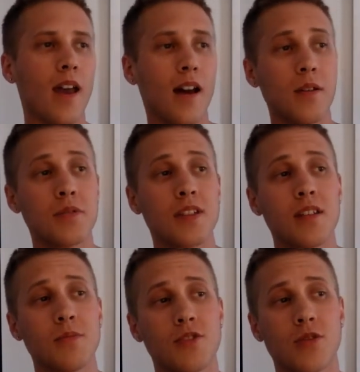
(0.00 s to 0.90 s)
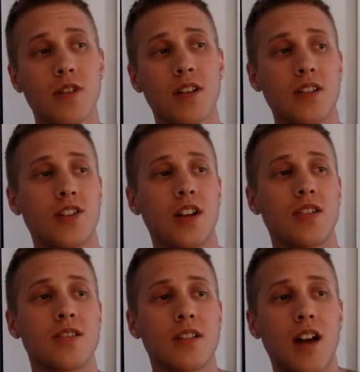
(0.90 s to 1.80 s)
I would say the majority of the
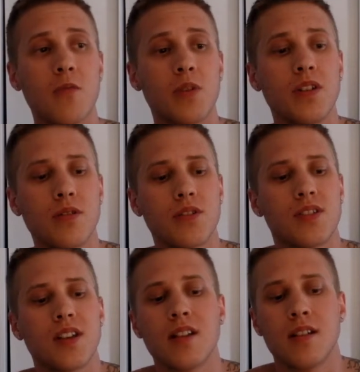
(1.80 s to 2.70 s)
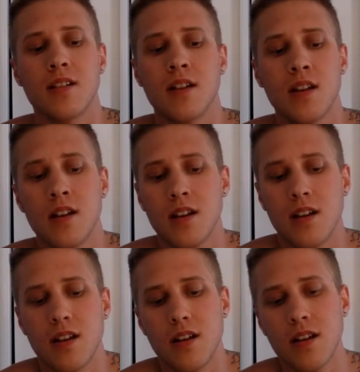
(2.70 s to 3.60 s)
changes that I've been noticing
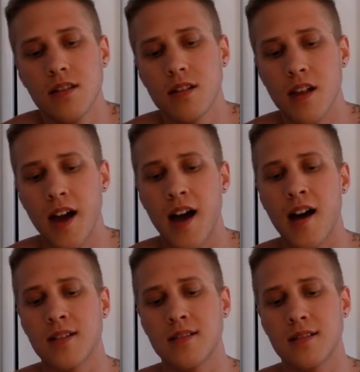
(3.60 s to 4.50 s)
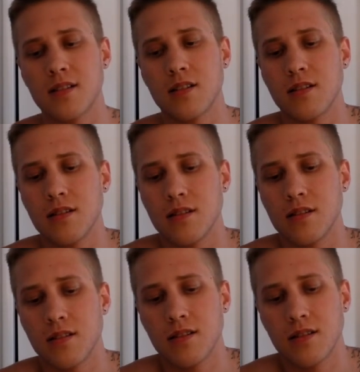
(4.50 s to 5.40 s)
in the last
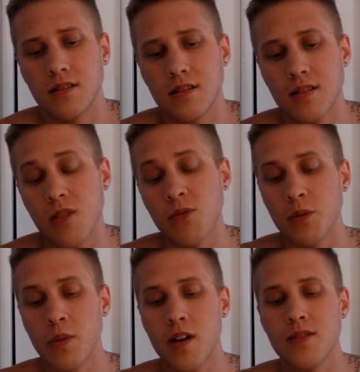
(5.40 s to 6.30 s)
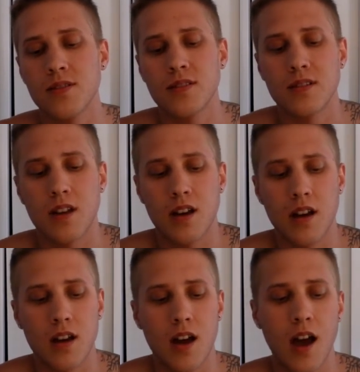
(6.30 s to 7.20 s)
several months
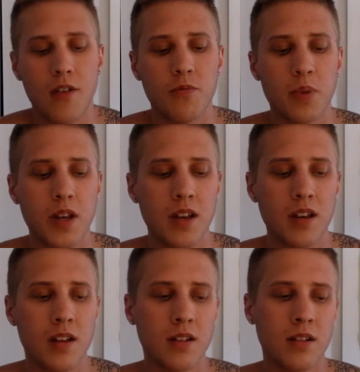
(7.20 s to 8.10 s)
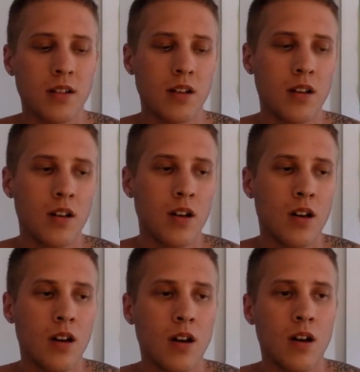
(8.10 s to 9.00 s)
have been
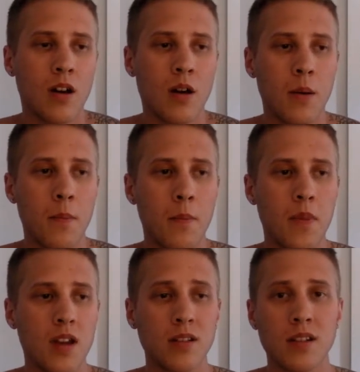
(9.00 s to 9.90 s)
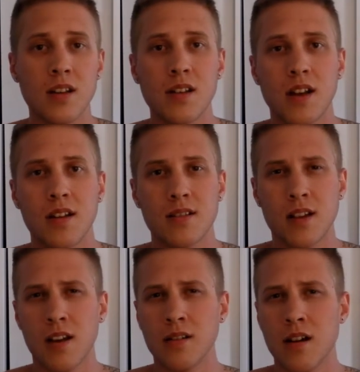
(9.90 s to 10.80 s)
mainly like
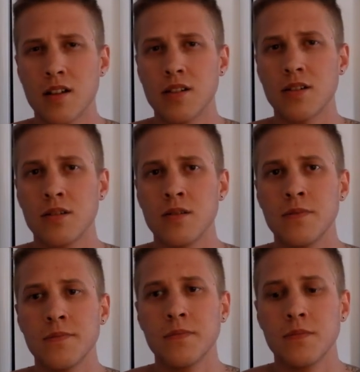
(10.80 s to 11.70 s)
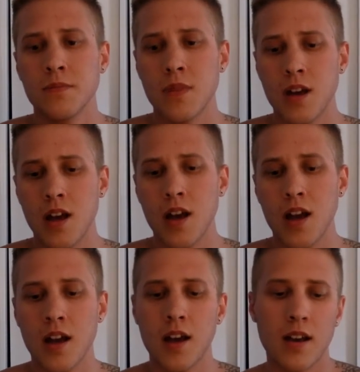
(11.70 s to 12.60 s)
psychological
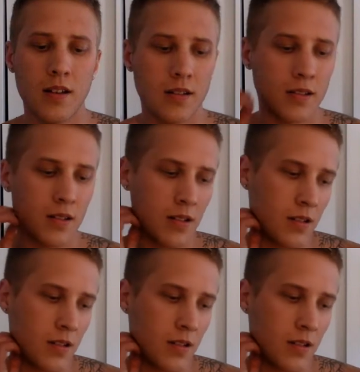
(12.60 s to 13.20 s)
and